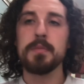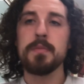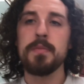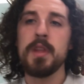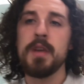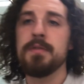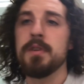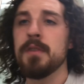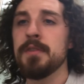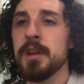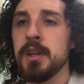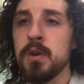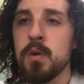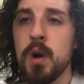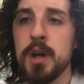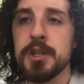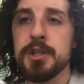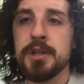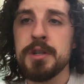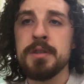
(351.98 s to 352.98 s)
If you have any
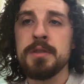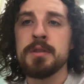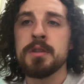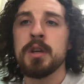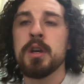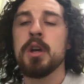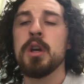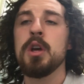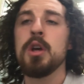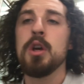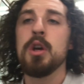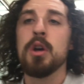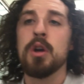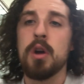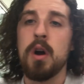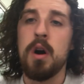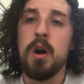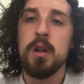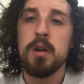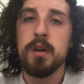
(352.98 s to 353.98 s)
questions,
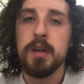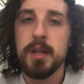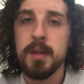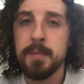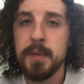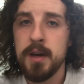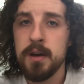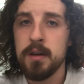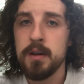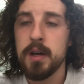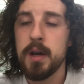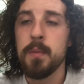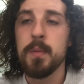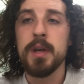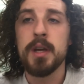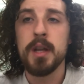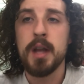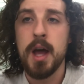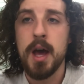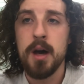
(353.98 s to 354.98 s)
call or email and we
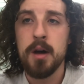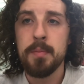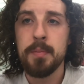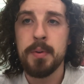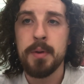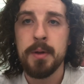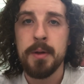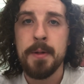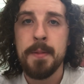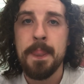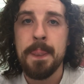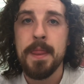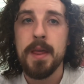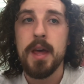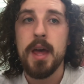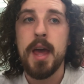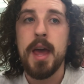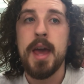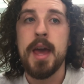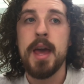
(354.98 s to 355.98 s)
can help.
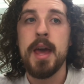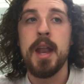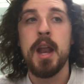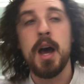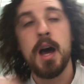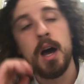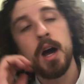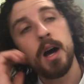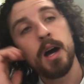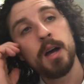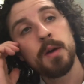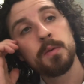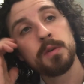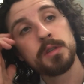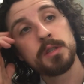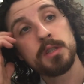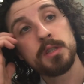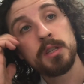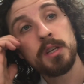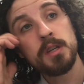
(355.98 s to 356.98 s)
And I will
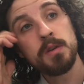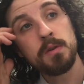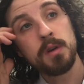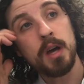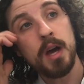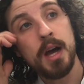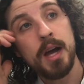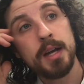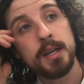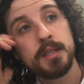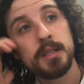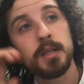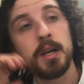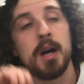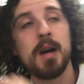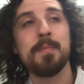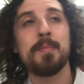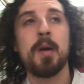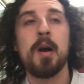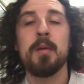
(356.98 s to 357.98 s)
see you guys
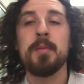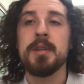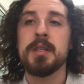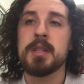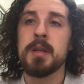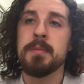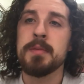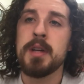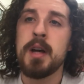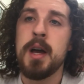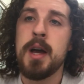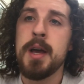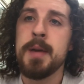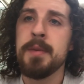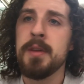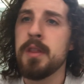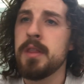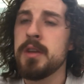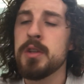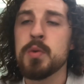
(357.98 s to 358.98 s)
probably sometime
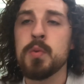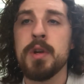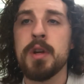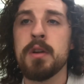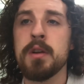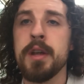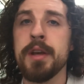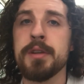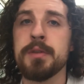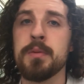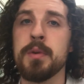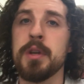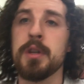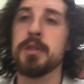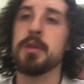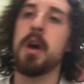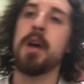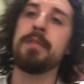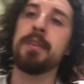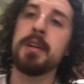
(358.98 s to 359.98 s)
either this week or next week.
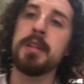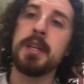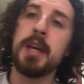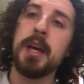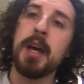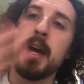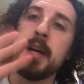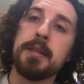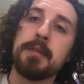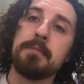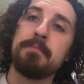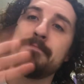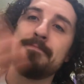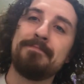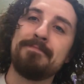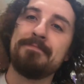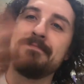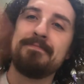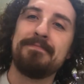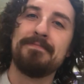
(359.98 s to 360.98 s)
So have a good day, guys.
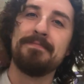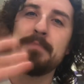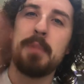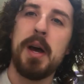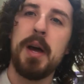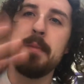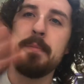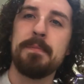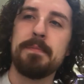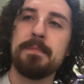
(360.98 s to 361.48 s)
Bye.